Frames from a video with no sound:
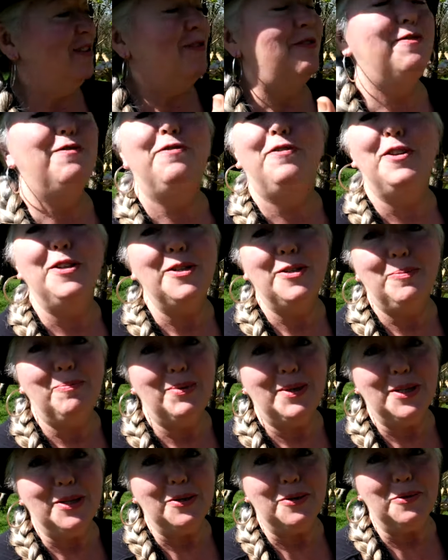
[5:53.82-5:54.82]
full
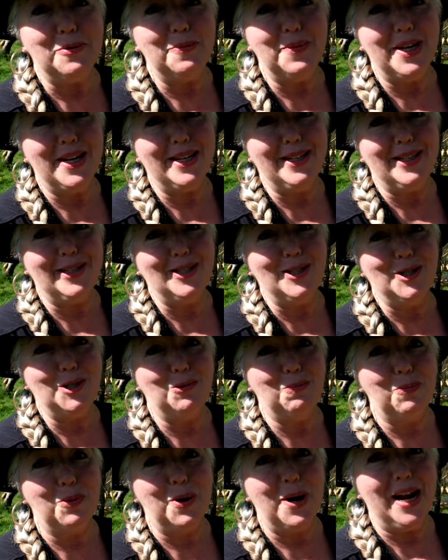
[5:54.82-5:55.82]
bloom in
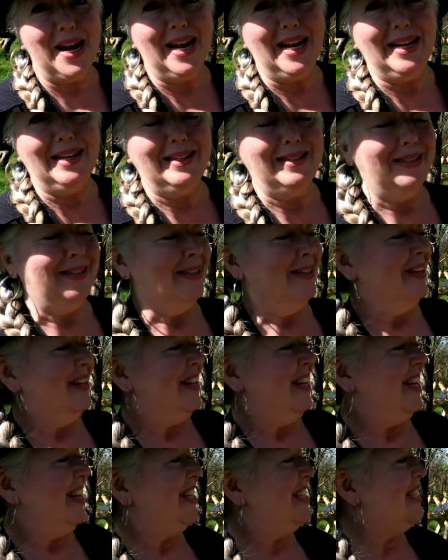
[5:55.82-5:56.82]
spring.
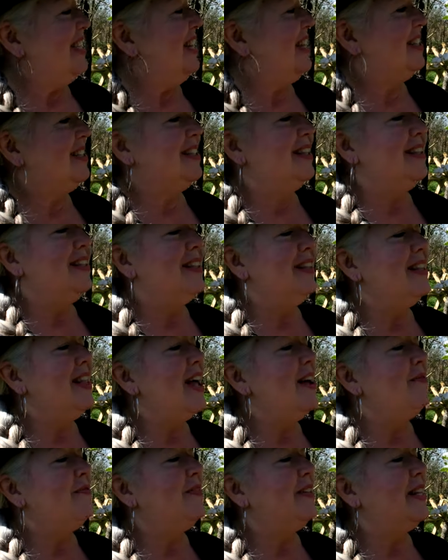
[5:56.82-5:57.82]
Isn't this
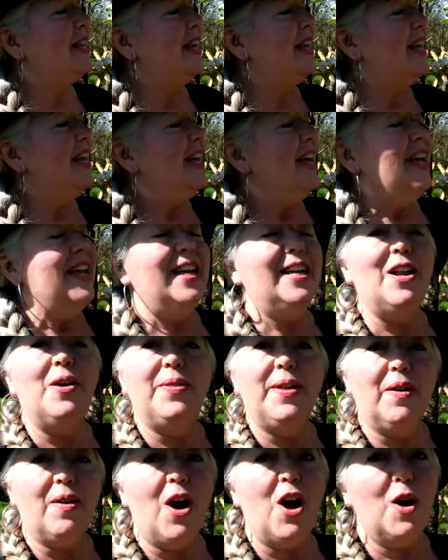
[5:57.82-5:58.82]
lovely? You know,
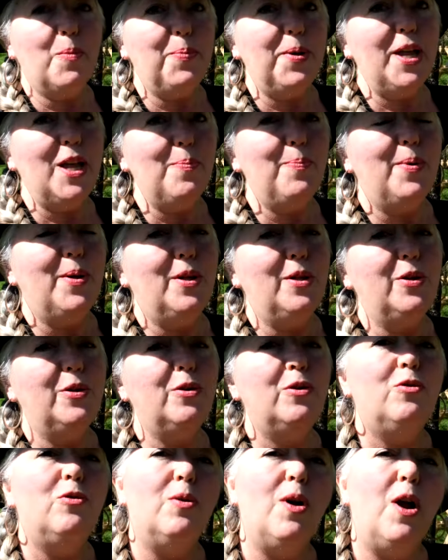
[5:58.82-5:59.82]
there are people who
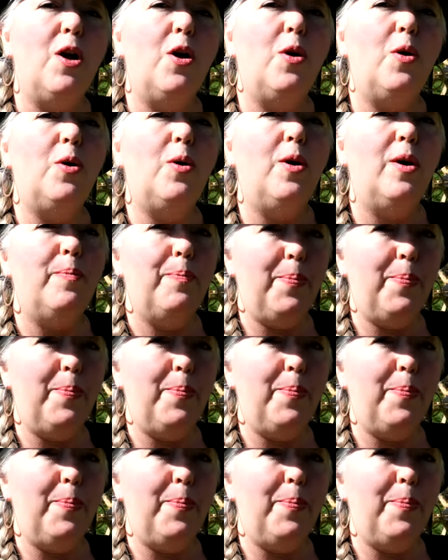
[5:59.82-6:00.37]
grow